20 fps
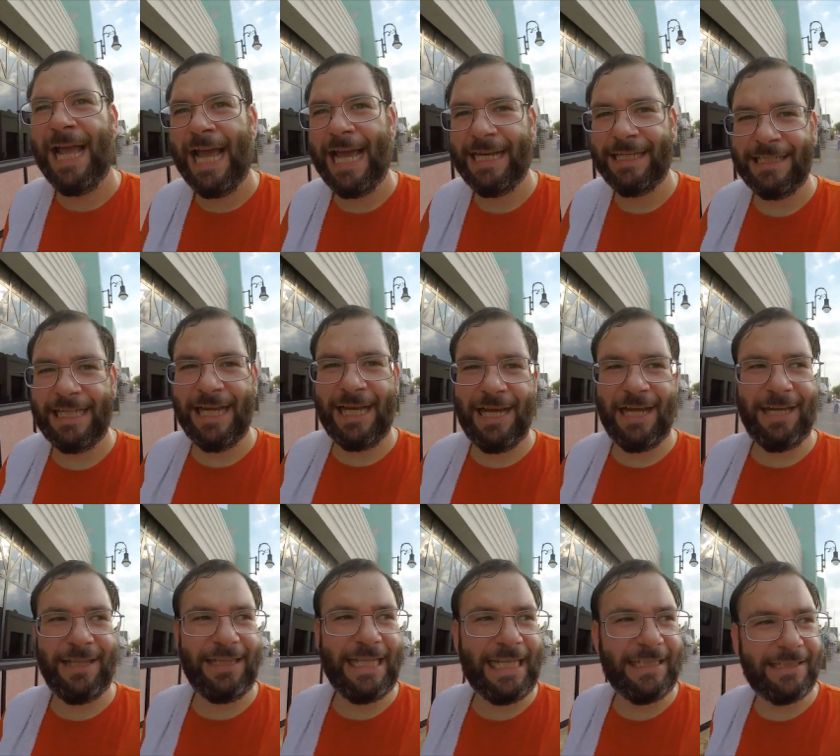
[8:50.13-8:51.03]
and
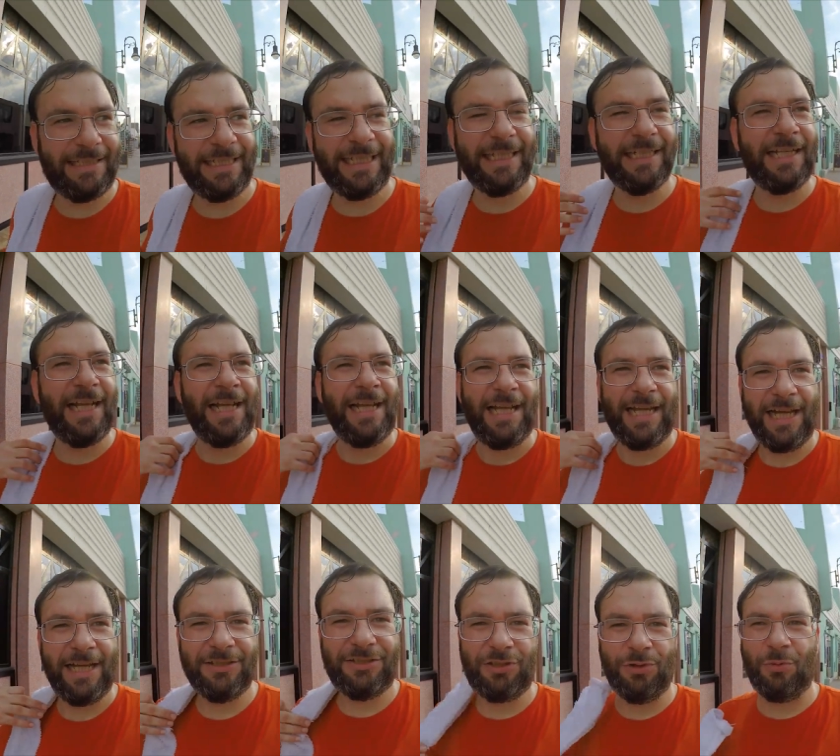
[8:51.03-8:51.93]
uh, that's it.
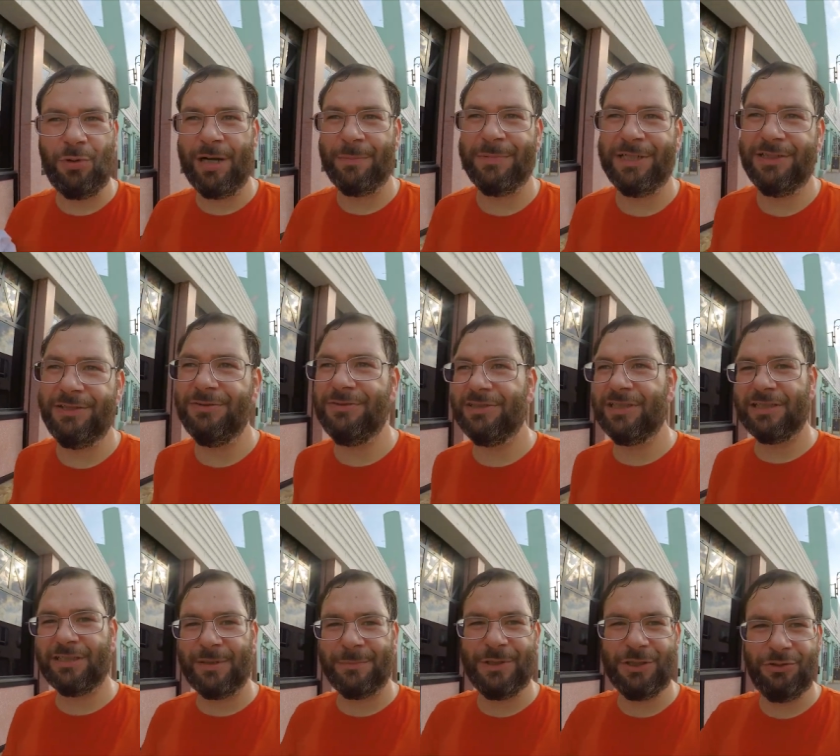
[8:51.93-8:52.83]
And so what I'm gonna do is
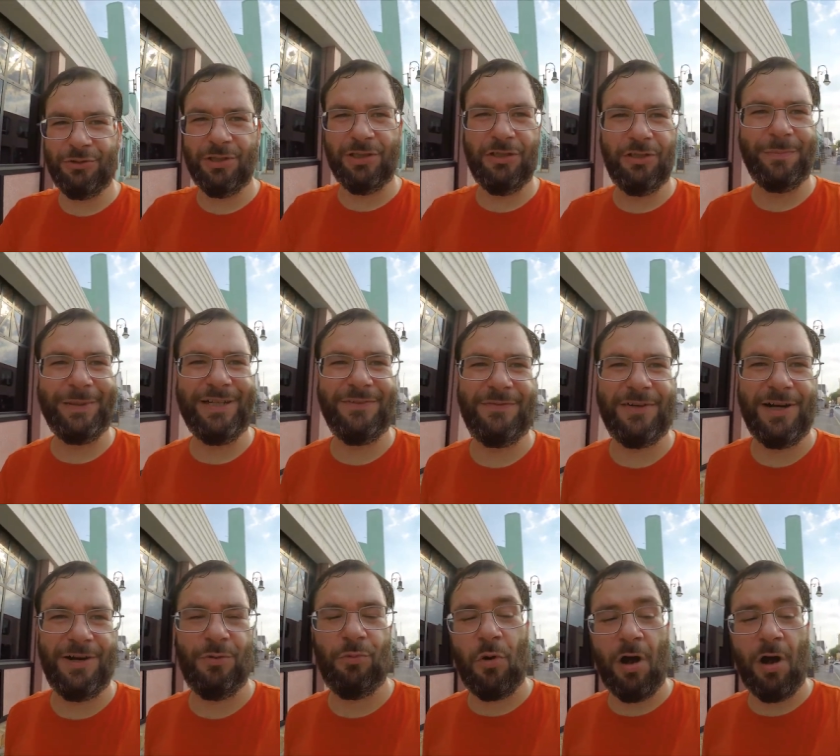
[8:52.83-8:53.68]
just I'm gonna do a little bit of uh,